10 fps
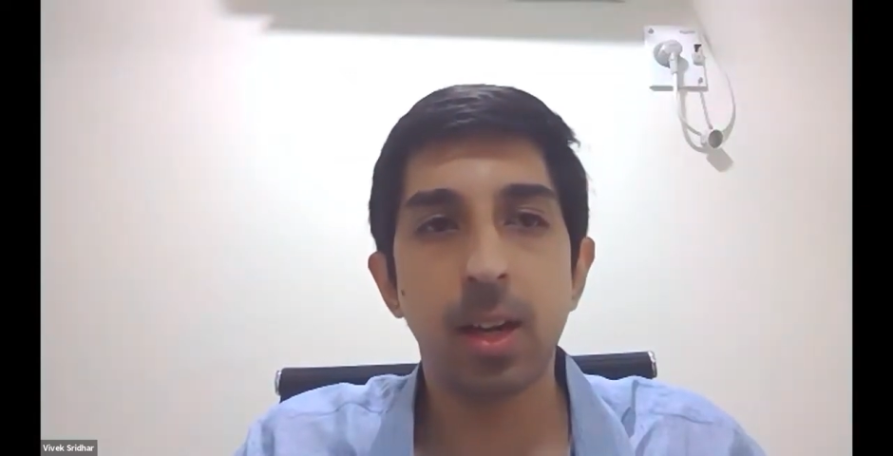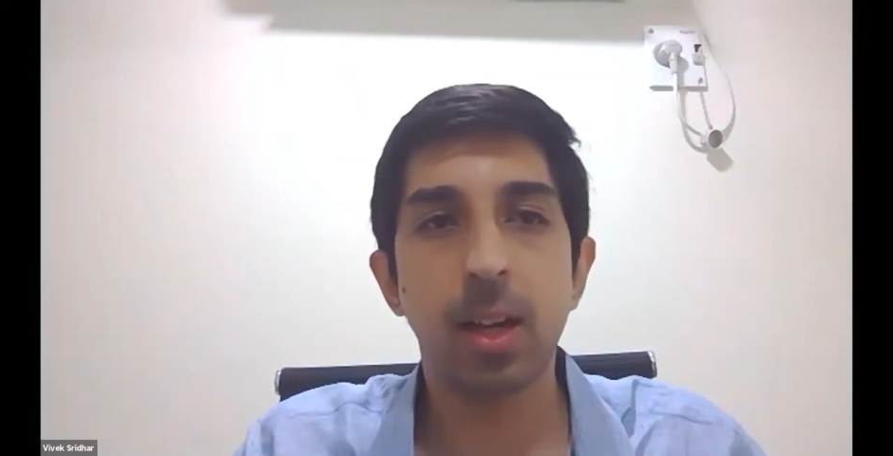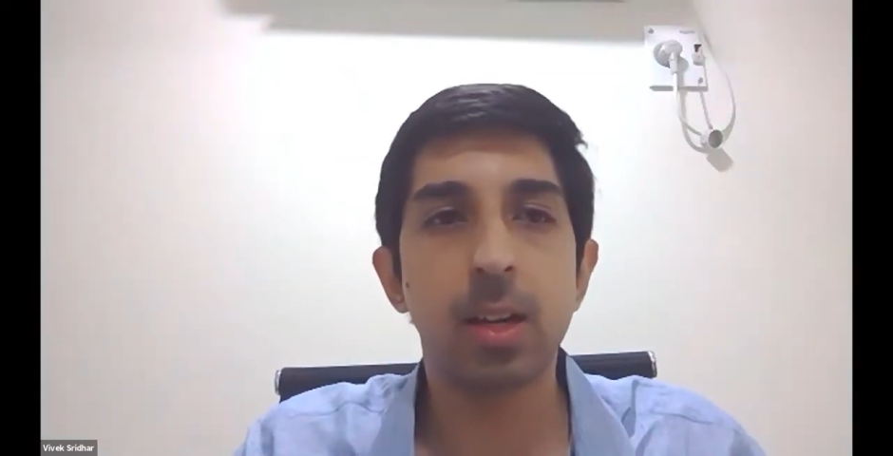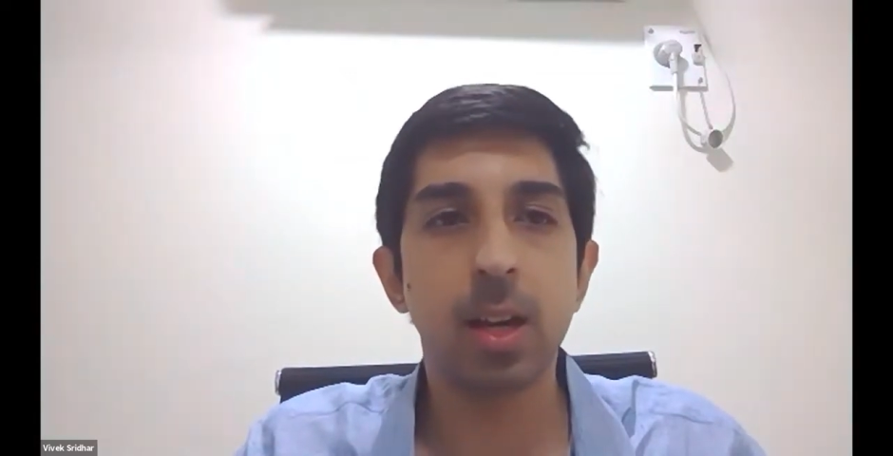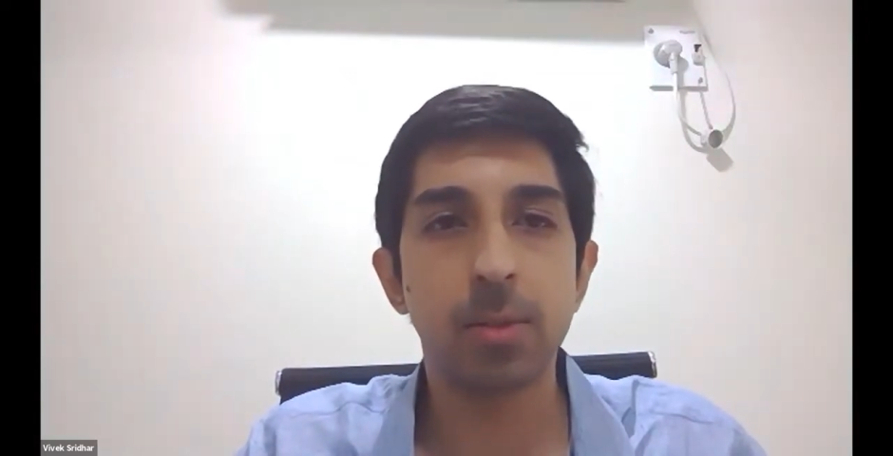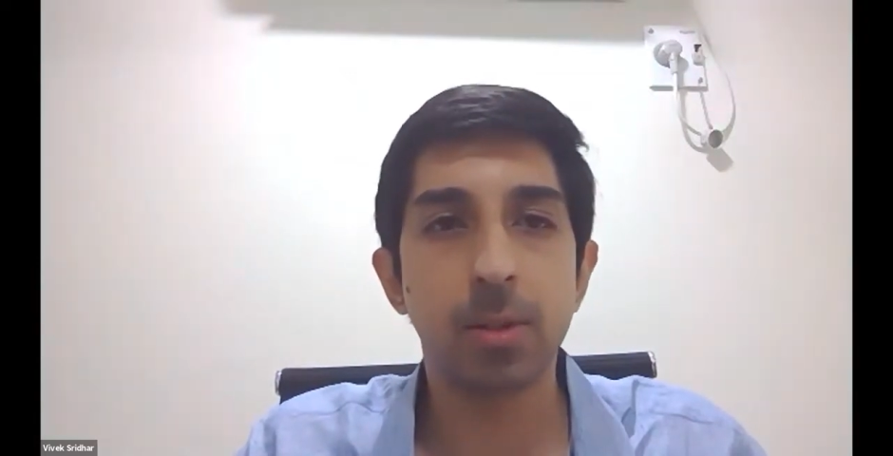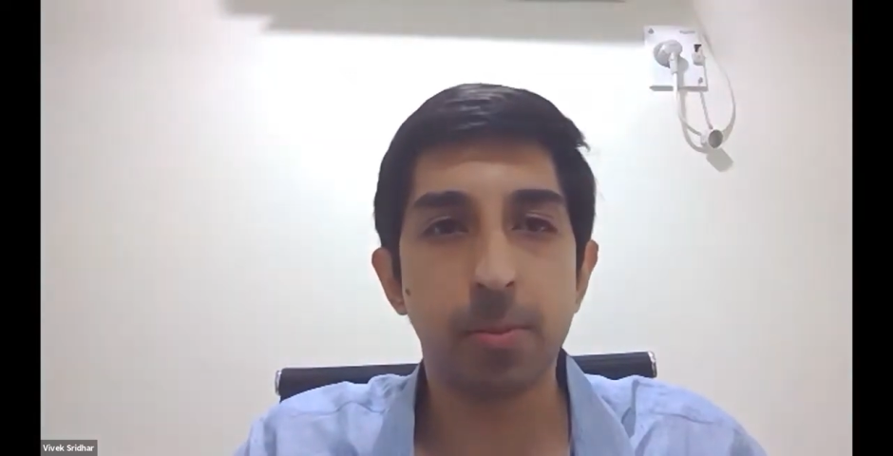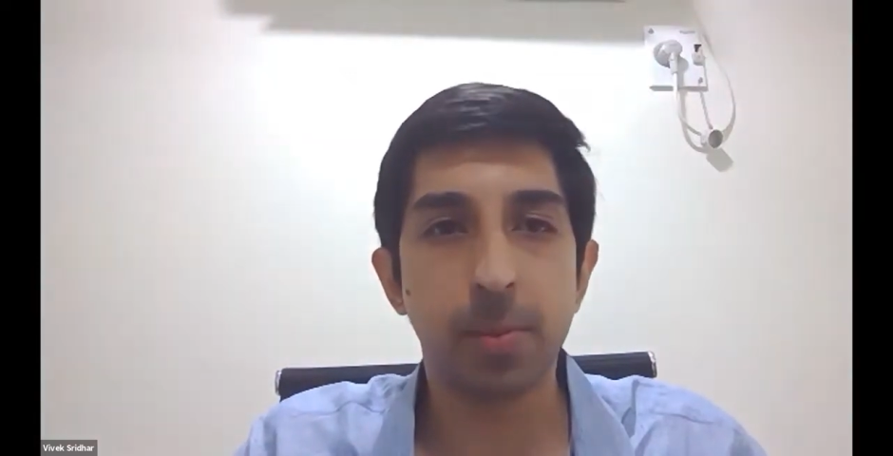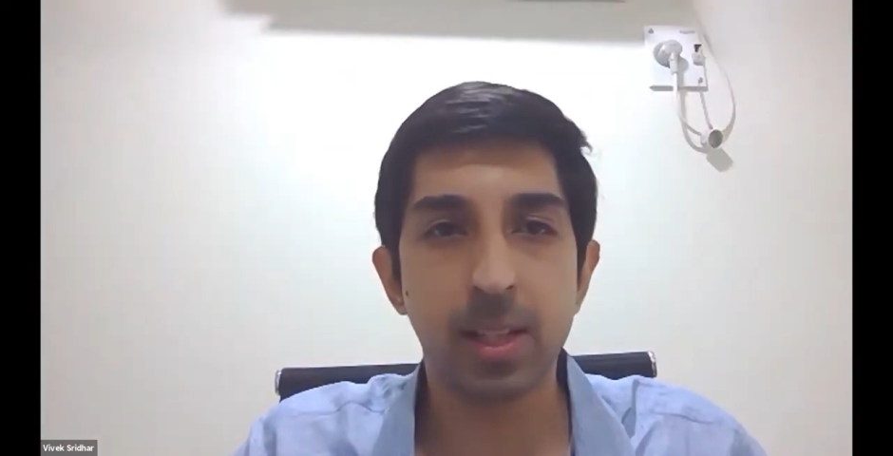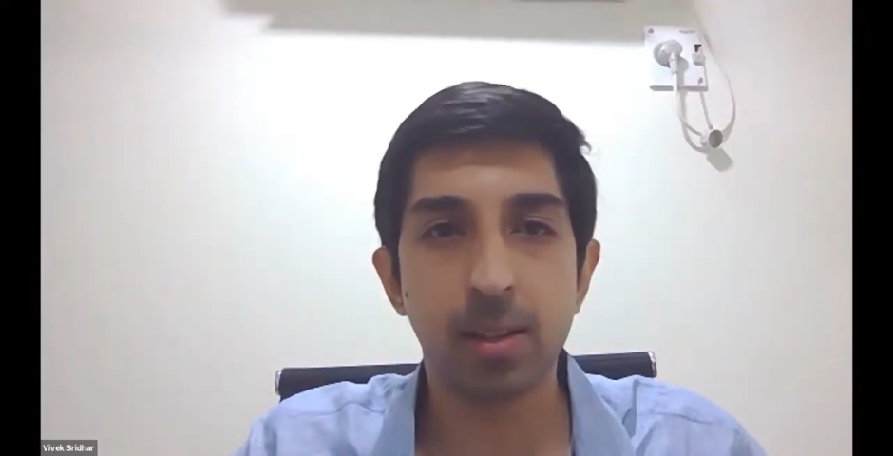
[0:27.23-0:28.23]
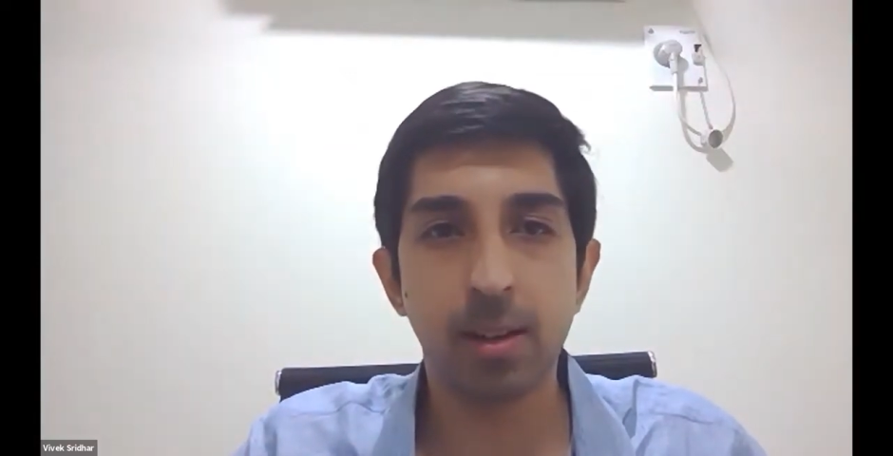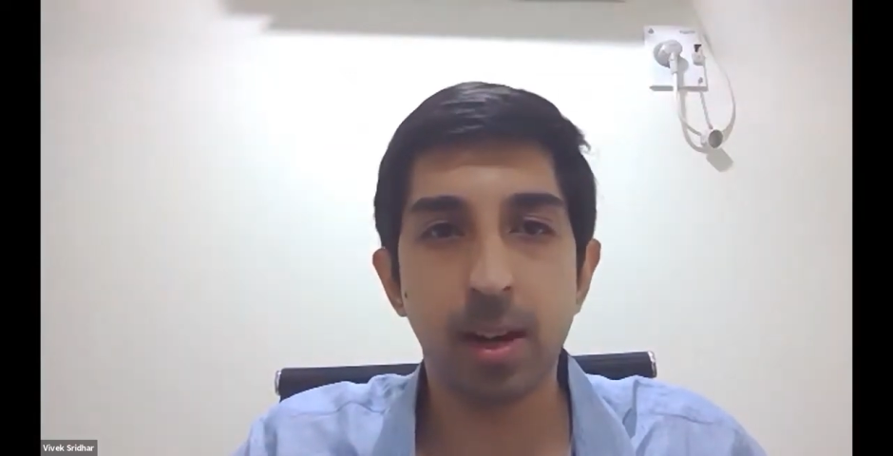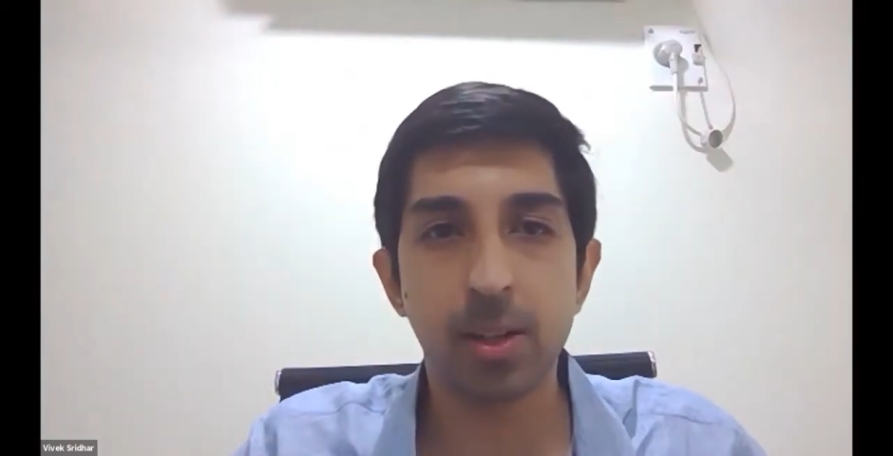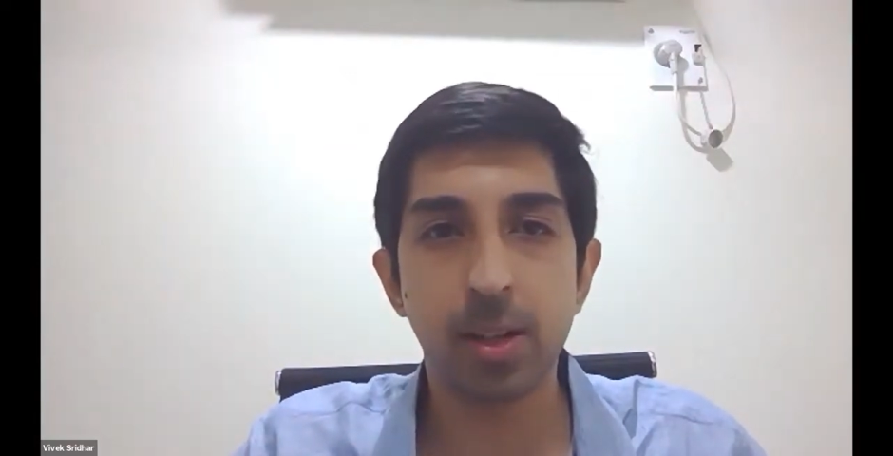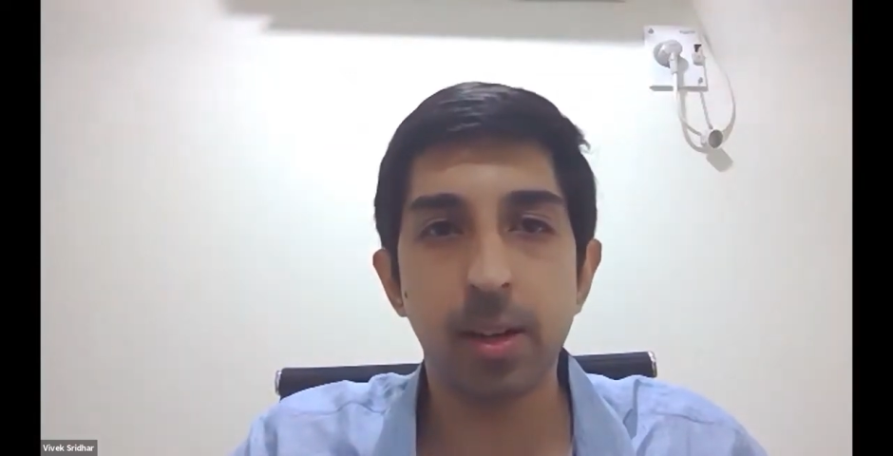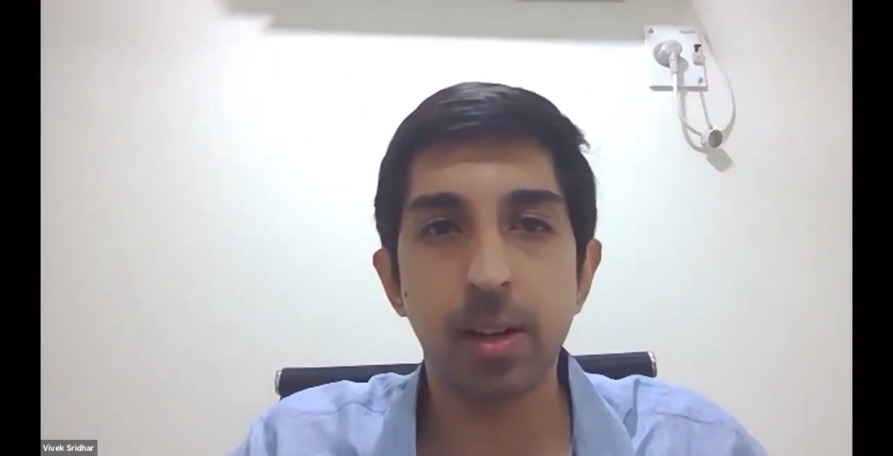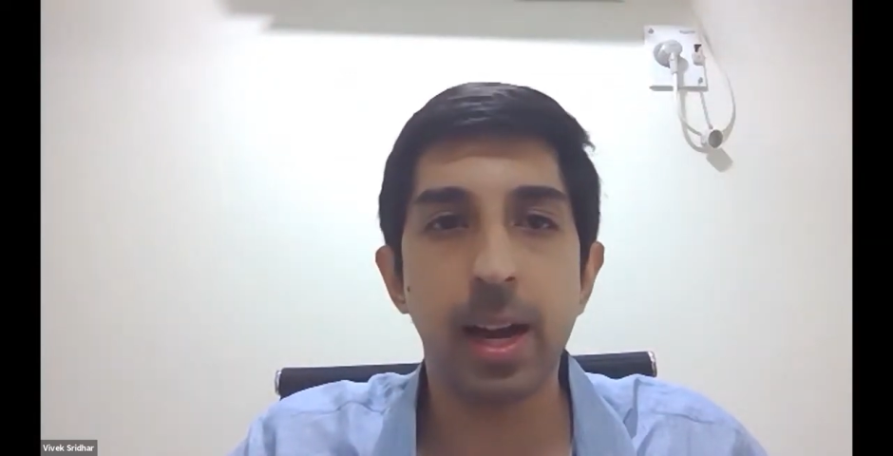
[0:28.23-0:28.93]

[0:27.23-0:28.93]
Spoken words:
in terms of price reduction,